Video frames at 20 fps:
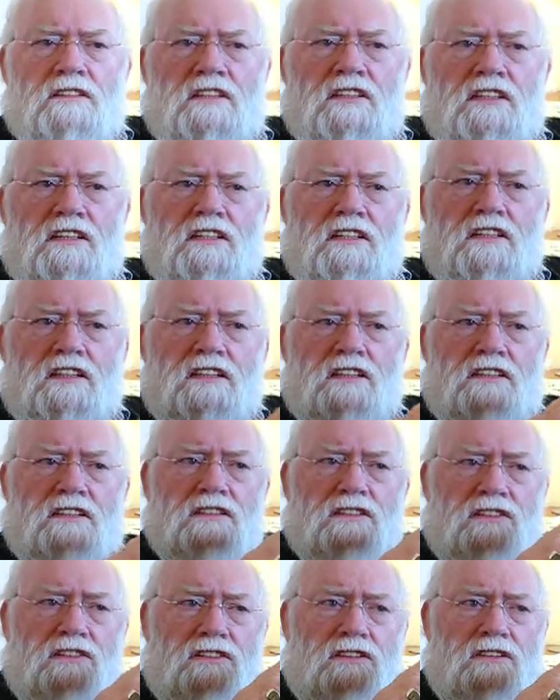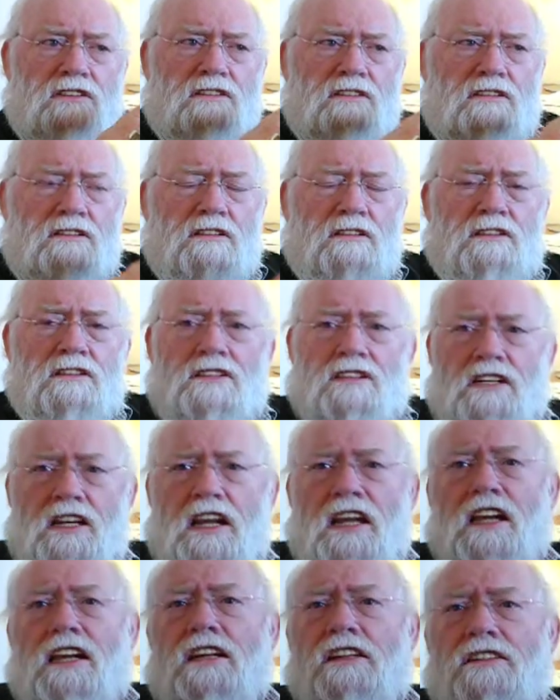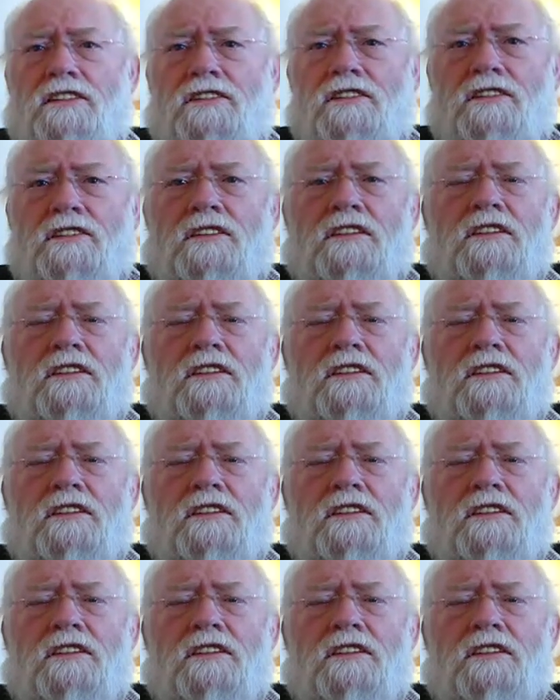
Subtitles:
it is to the stage.